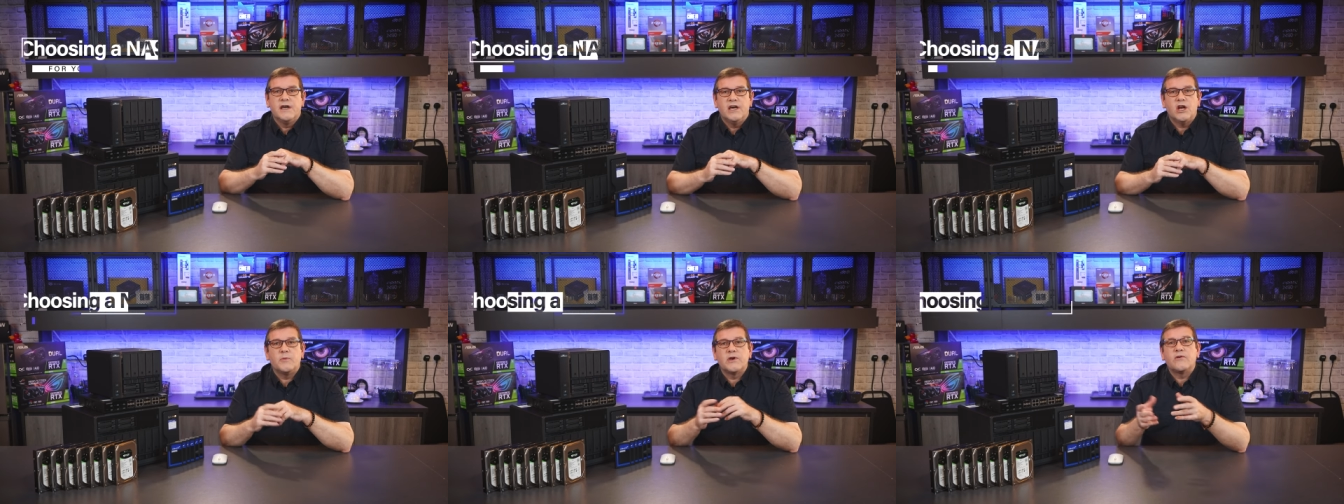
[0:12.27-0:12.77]

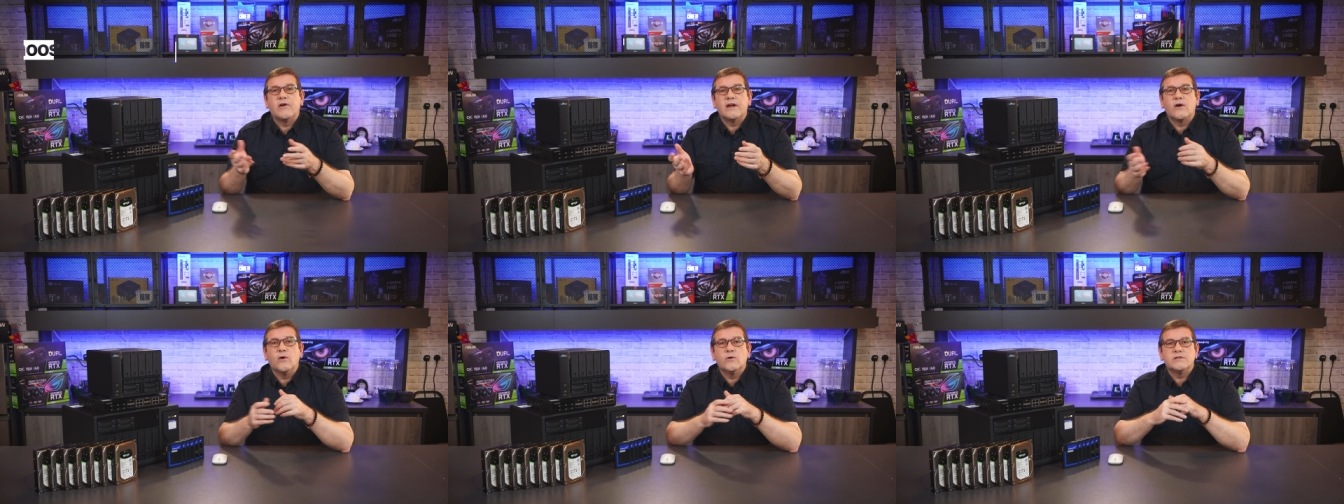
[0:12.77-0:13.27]
and I'll be
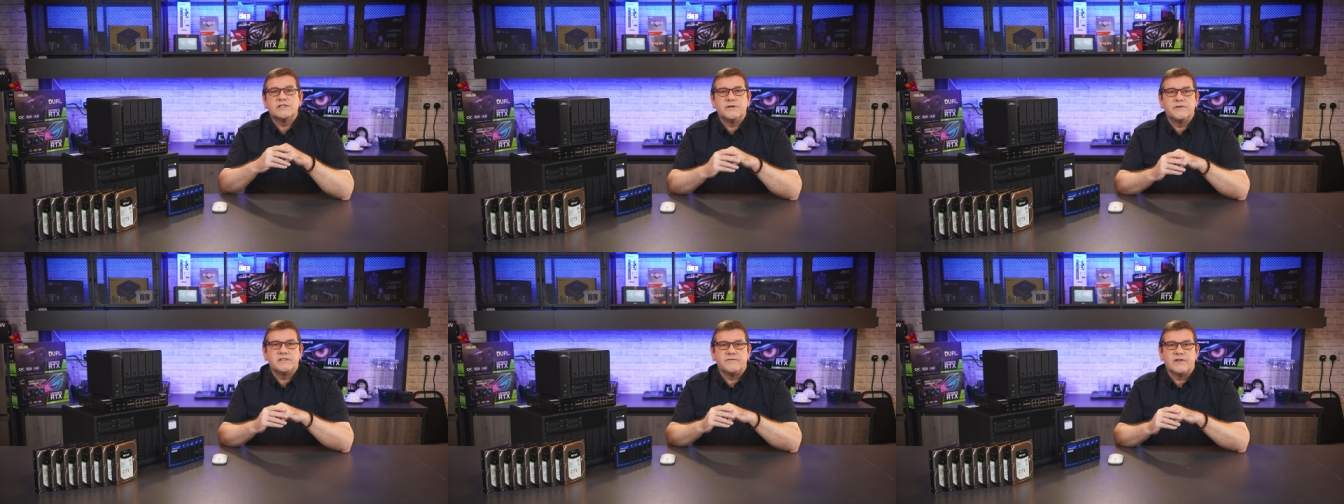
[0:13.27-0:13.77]
creating a whole
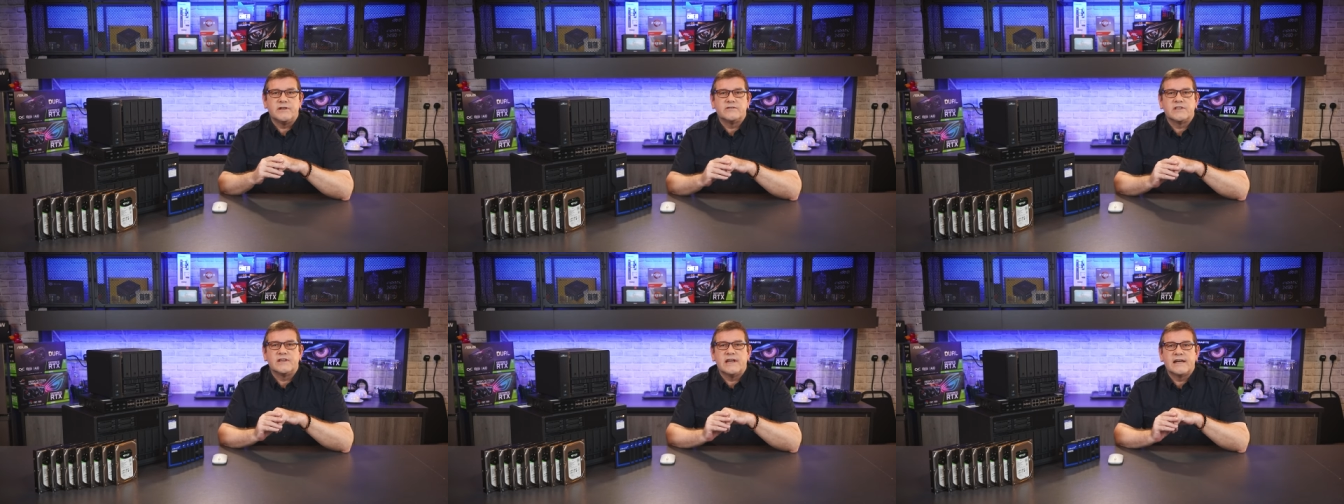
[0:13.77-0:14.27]
series of
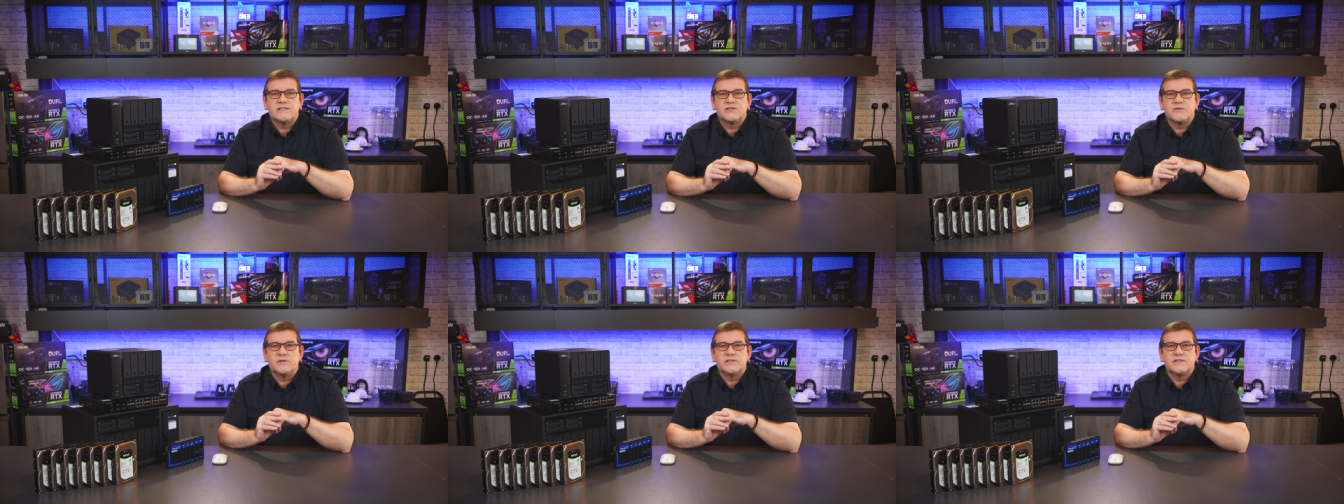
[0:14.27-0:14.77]
videos on NAS
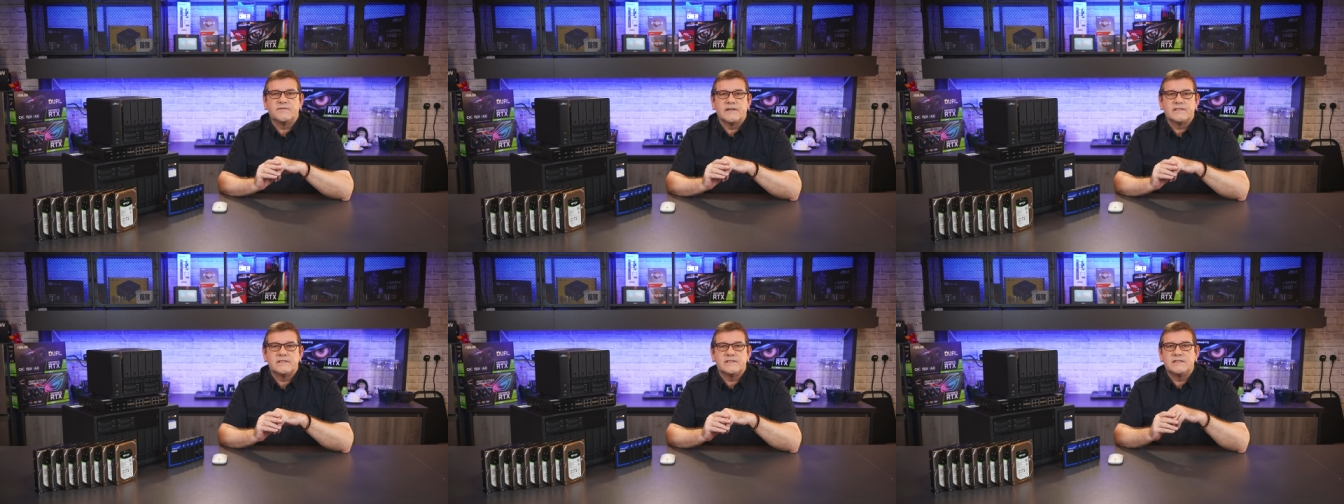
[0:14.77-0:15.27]
storage
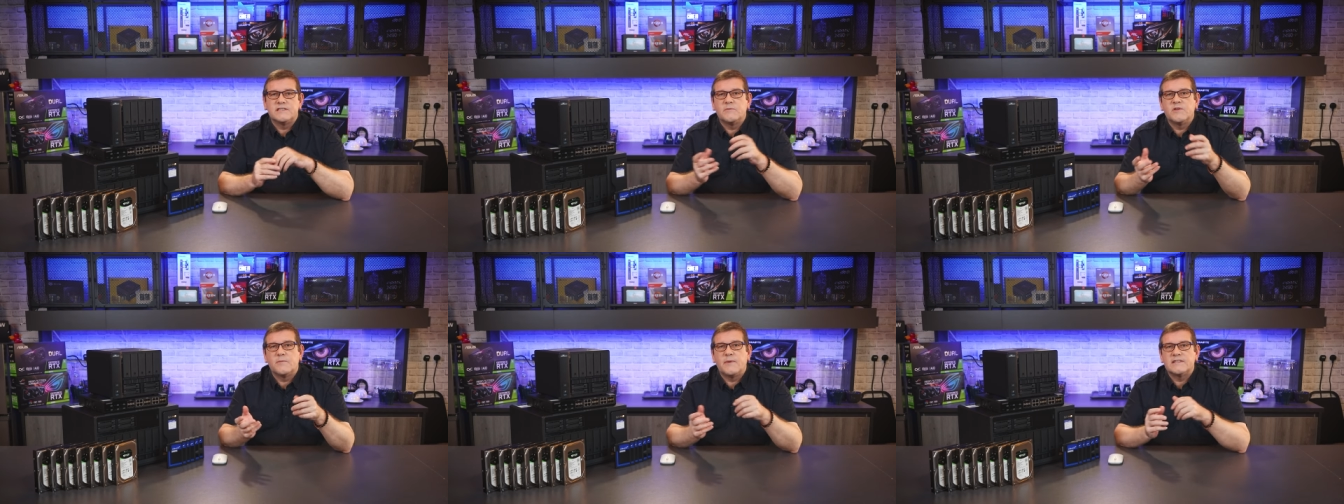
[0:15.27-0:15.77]
devices and
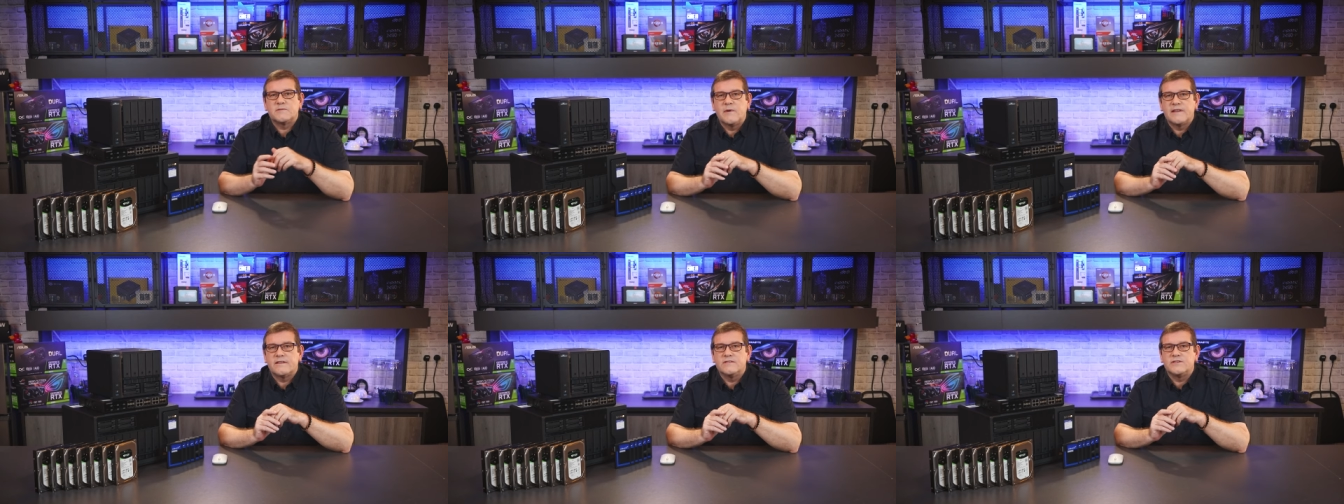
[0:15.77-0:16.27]
some of the best
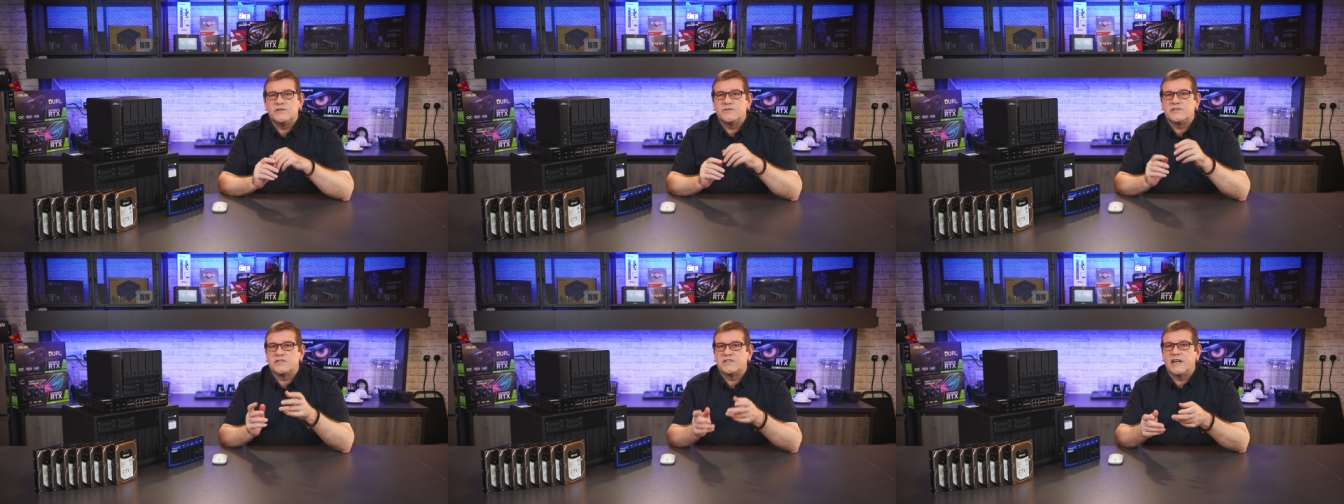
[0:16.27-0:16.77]
methods
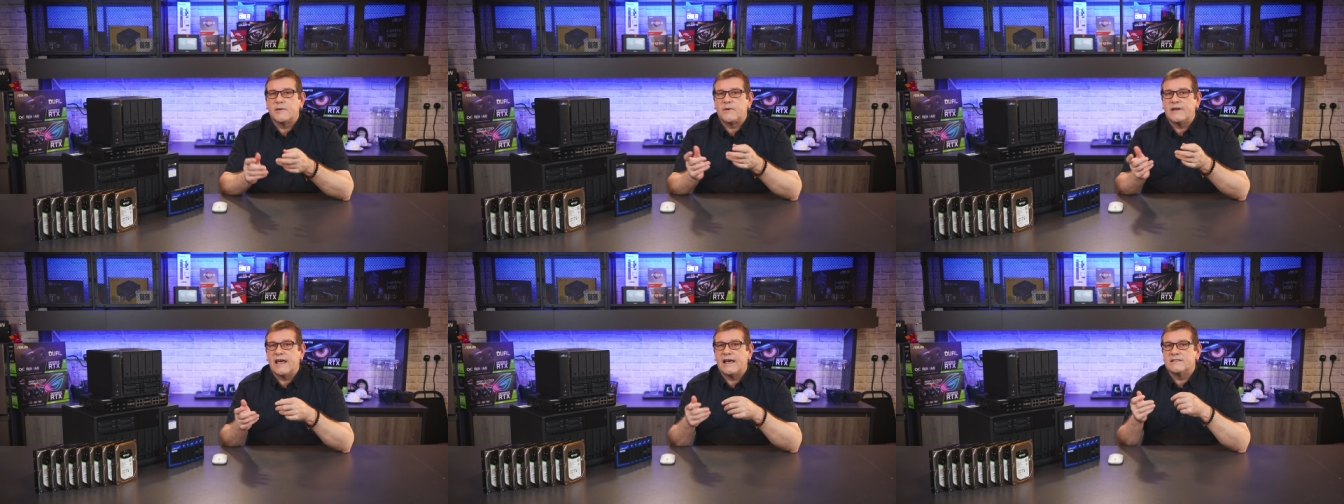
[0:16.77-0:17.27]
used to set up
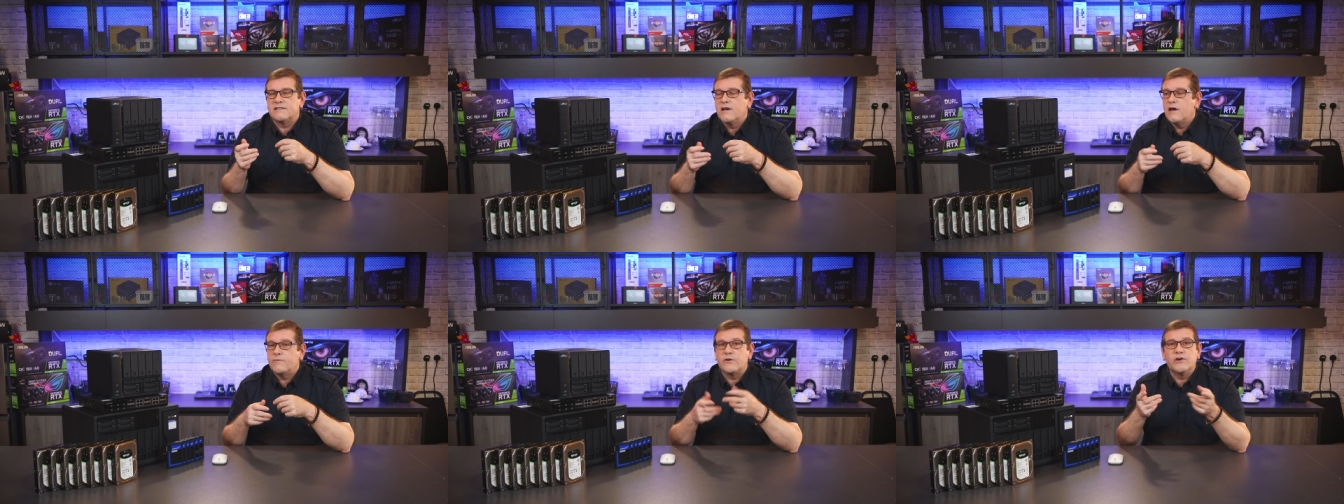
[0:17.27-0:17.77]
a NAS
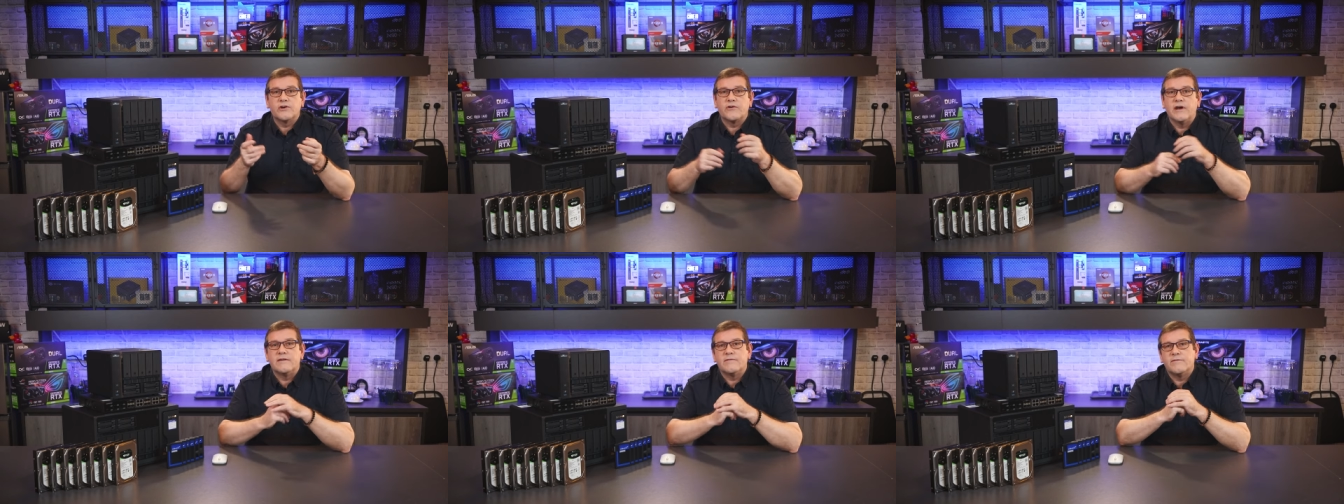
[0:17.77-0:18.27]
for your creative